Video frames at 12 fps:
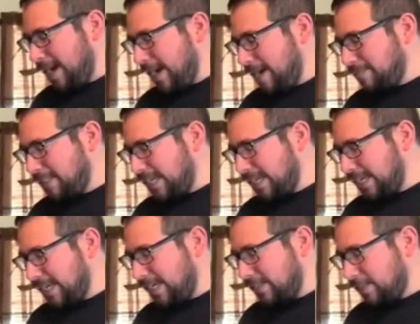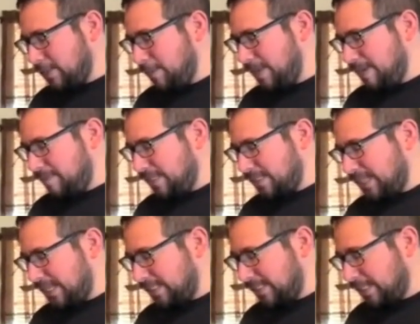I have taken so many of these
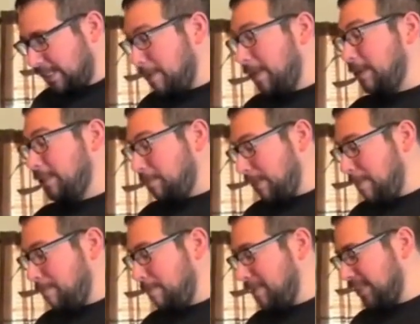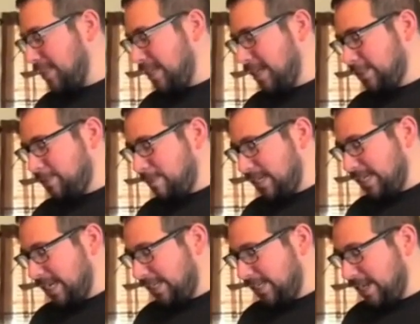lessons and implemented into my
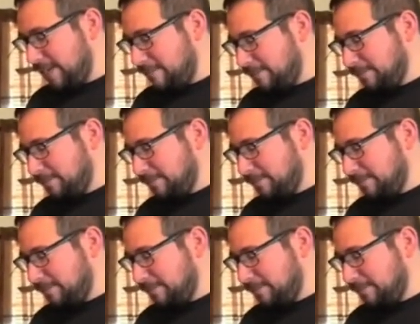daily life.